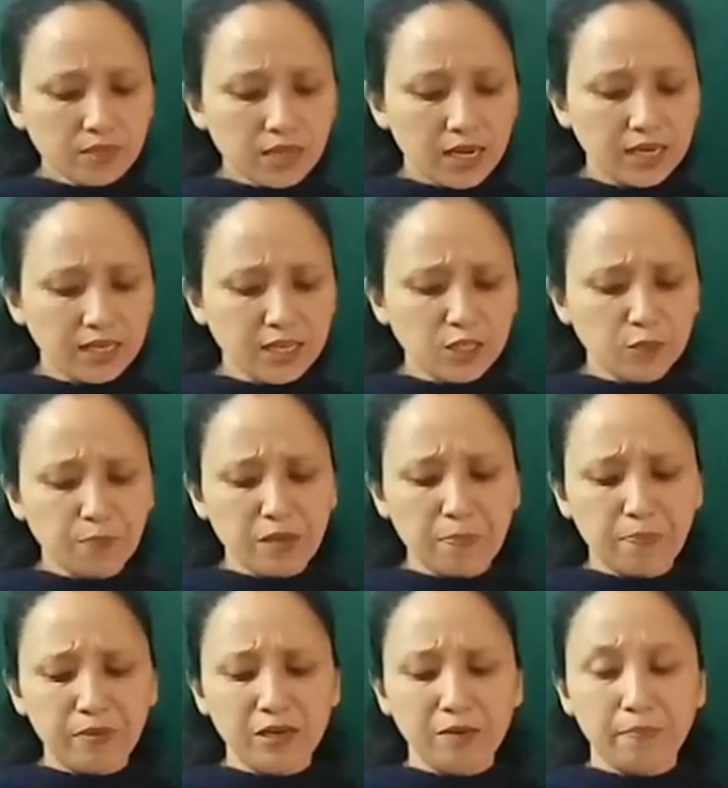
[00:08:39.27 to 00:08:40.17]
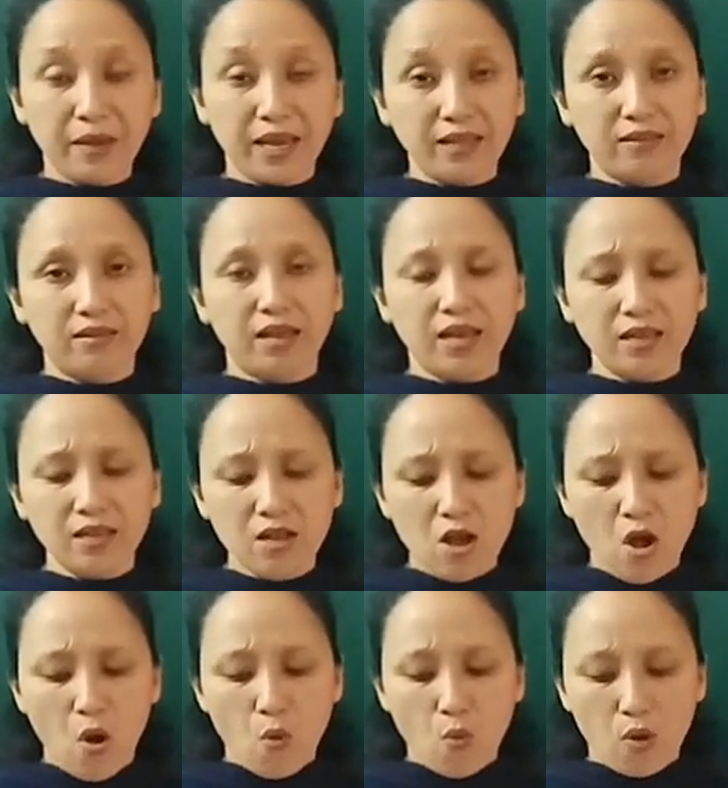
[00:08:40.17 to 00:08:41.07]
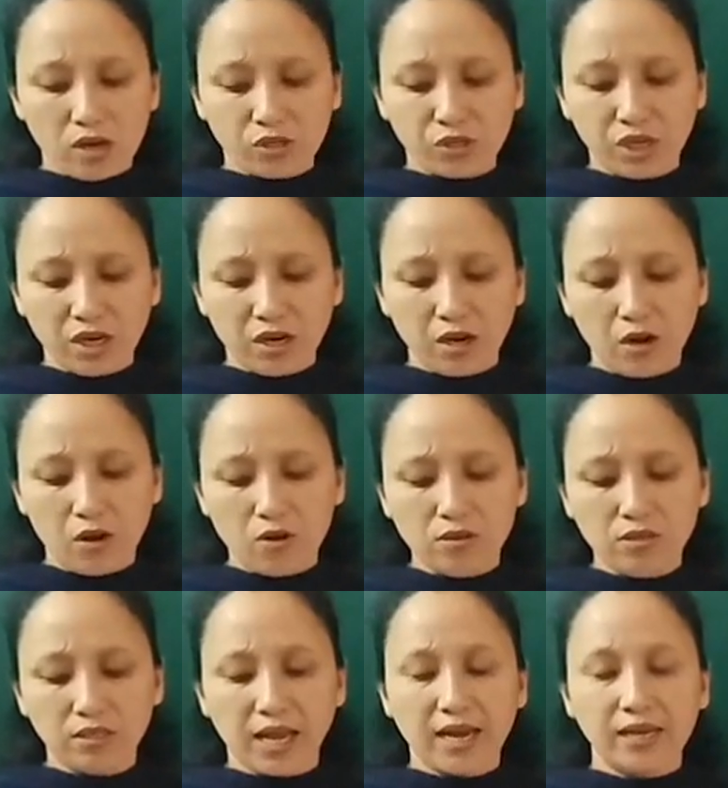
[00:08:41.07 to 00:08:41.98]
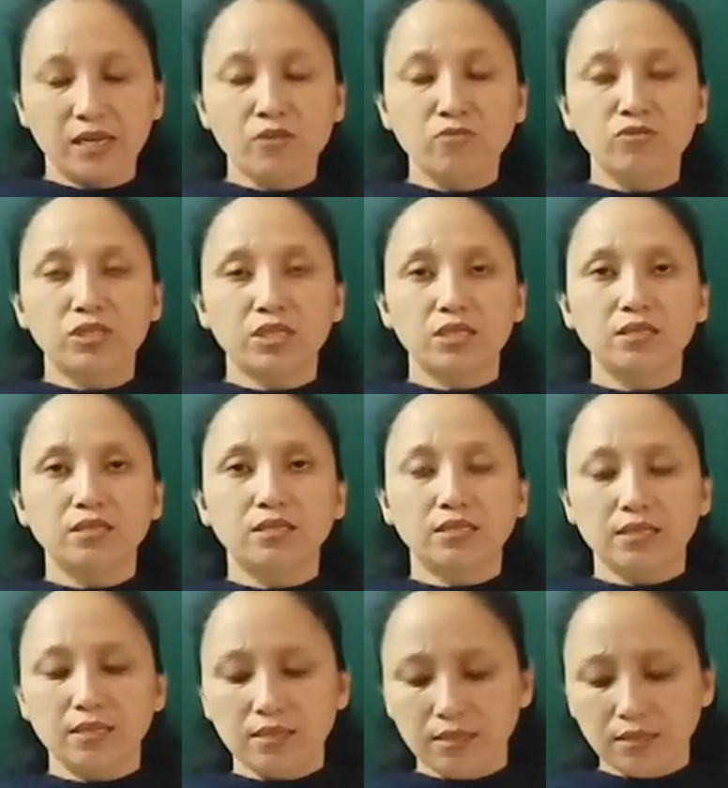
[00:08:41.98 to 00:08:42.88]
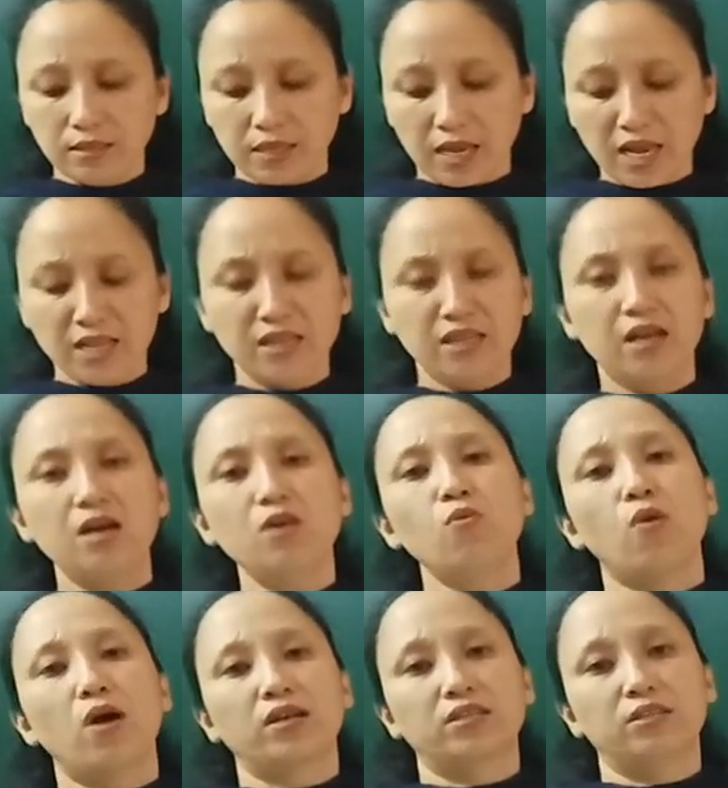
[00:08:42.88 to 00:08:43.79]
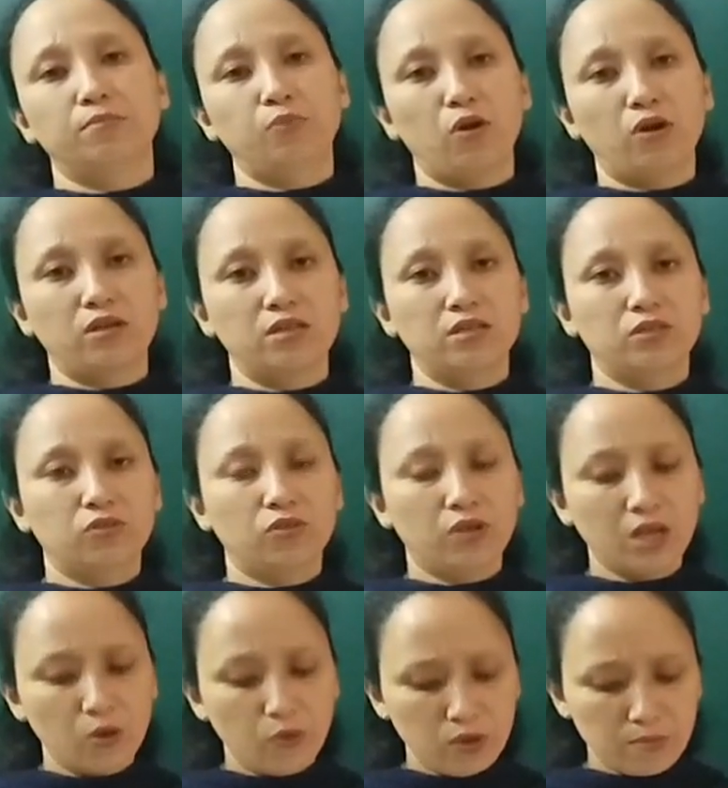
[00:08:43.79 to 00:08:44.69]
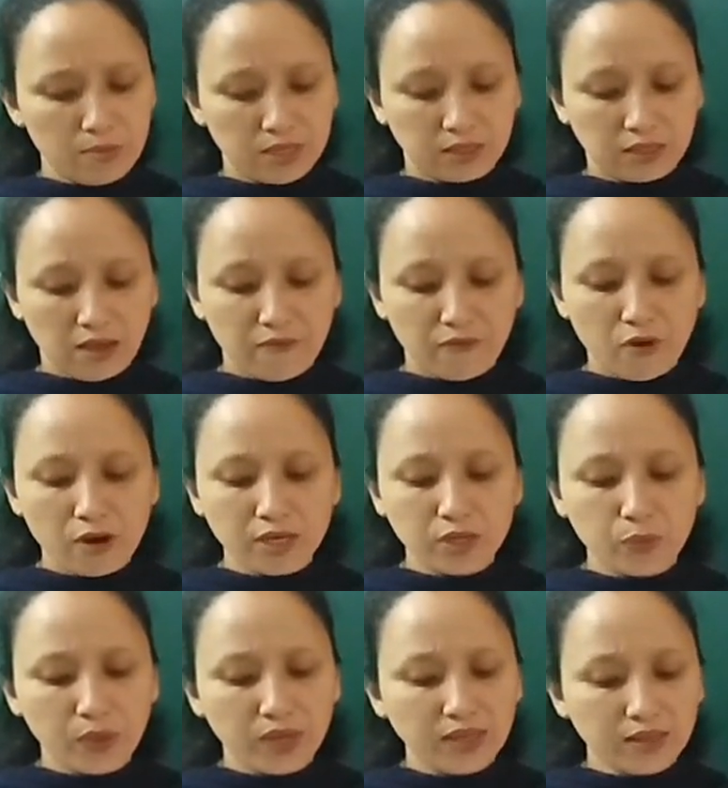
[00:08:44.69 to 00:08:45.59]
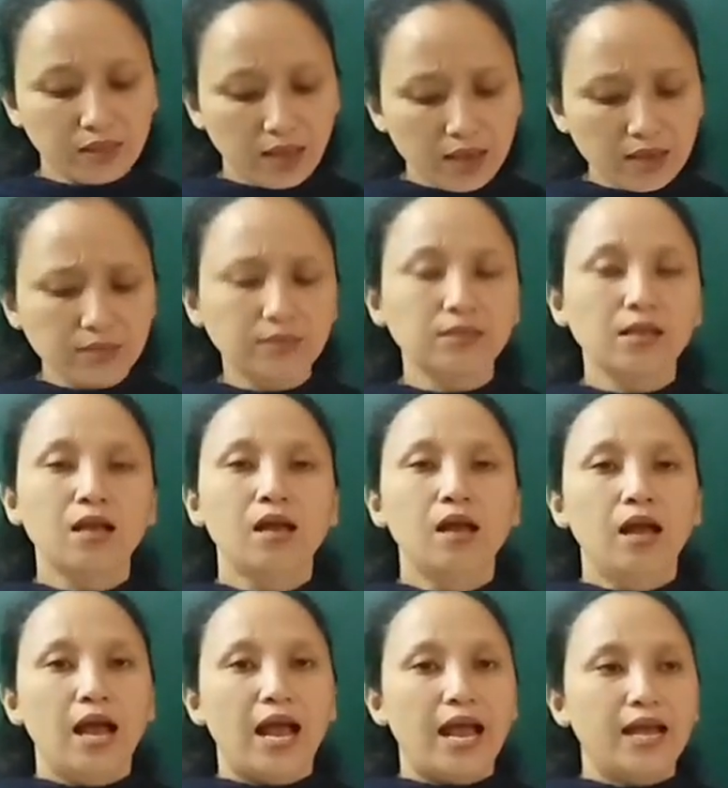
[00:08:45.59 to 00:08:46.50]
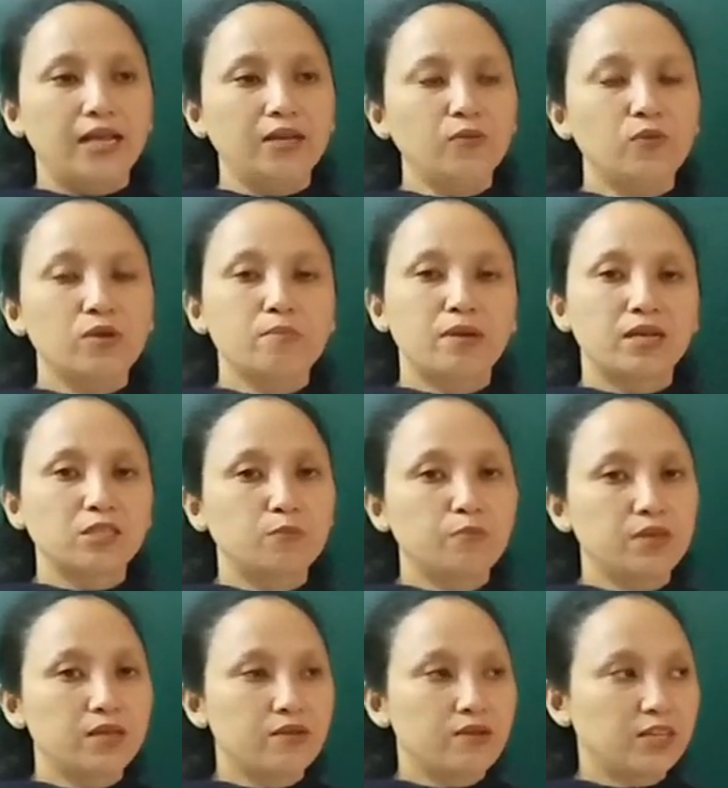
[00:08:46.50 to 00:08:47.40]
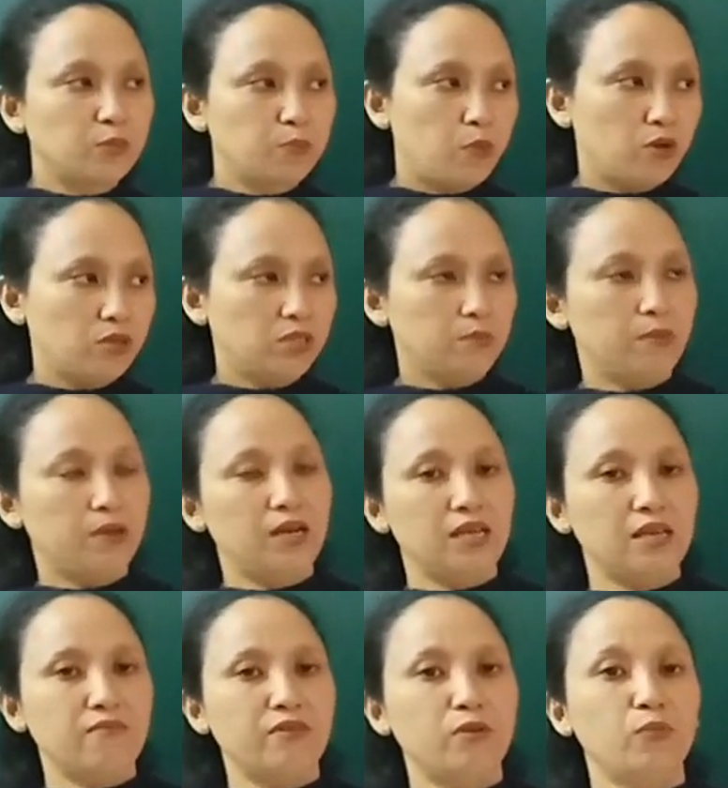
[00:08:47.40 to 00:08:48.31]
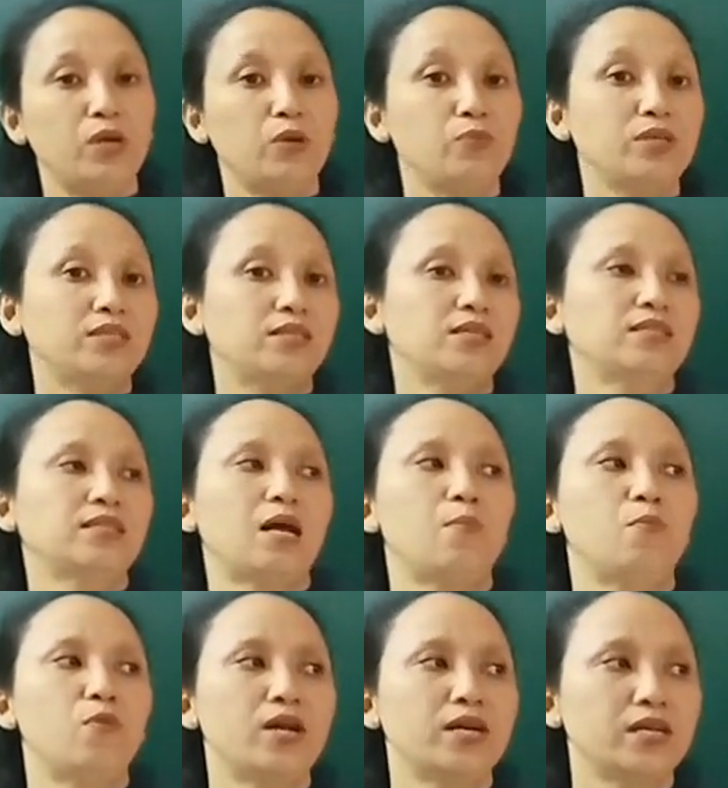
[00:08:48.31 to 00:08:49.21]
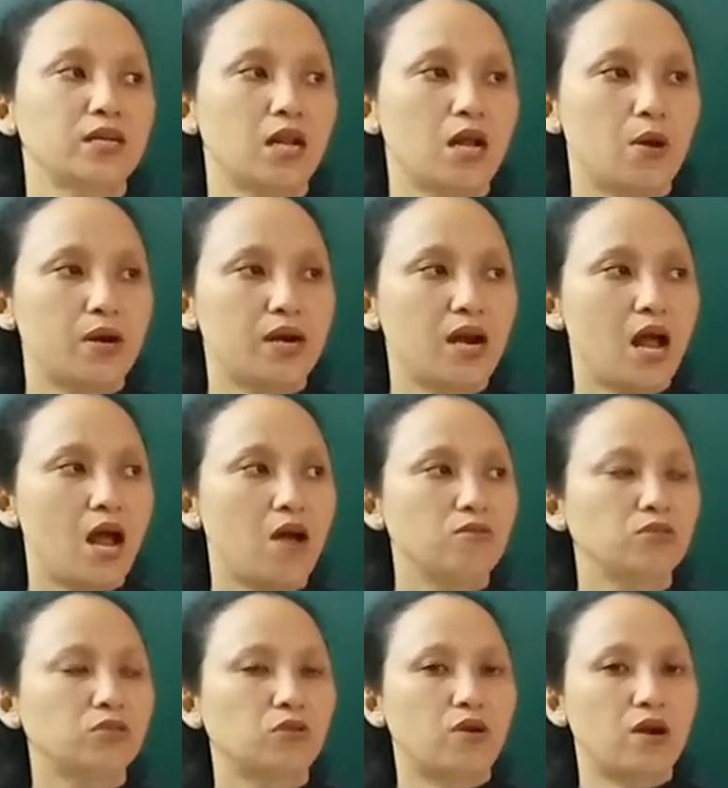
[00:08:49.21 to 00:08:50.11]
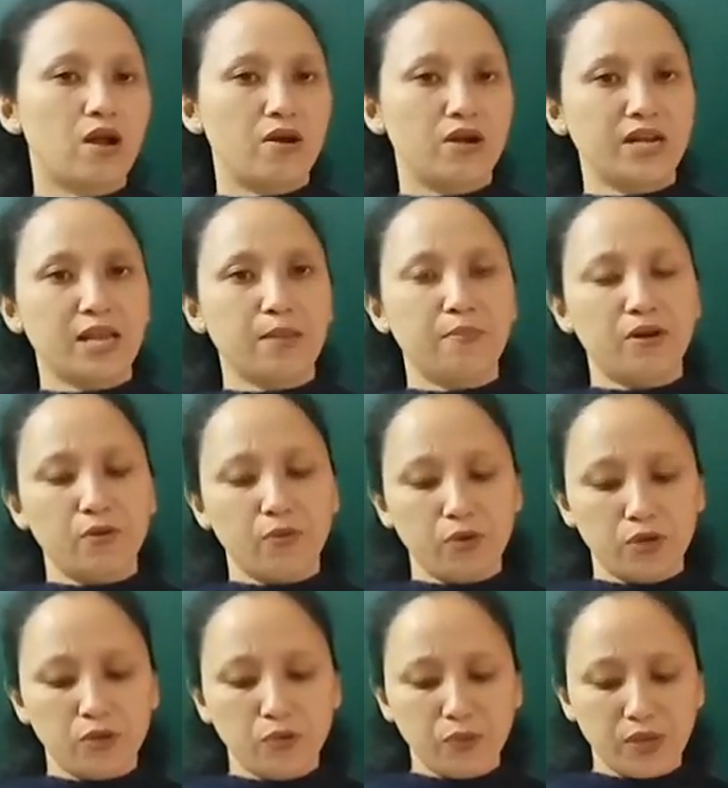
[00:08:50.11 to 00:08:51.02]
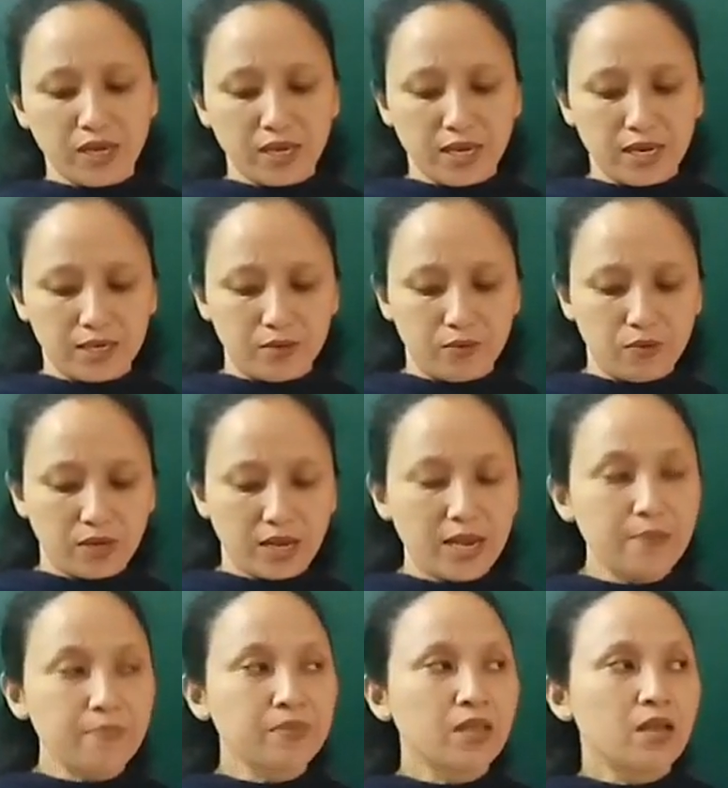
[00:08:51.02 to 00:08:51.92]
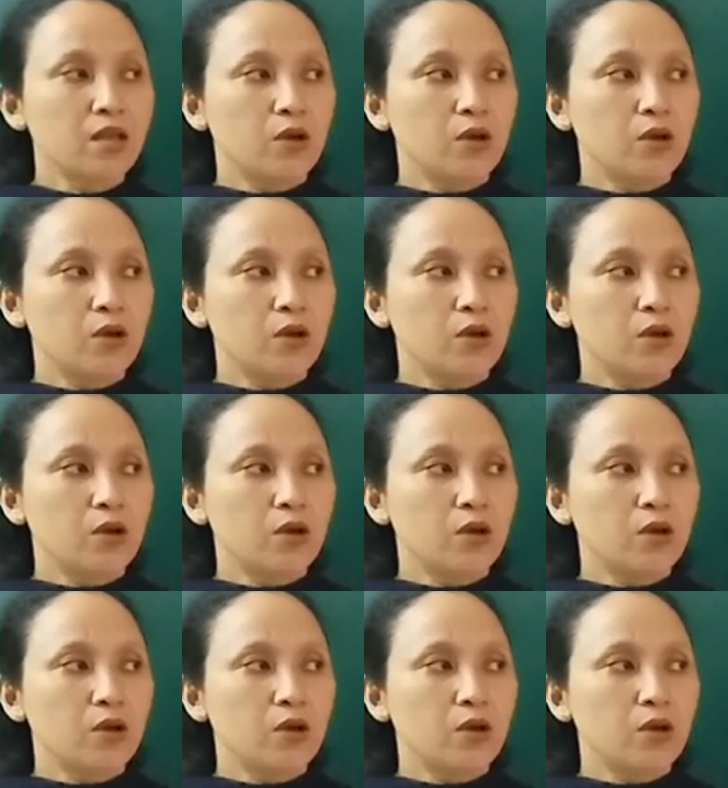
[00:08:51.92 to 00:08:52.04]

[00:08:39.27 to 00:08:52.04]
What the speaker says: it is people bathing, washing clothes and utensils in the water bodies, okay. We must avoid doing things. And we must be responsible even when we see someone in our house or our neighborhood doing it, okay.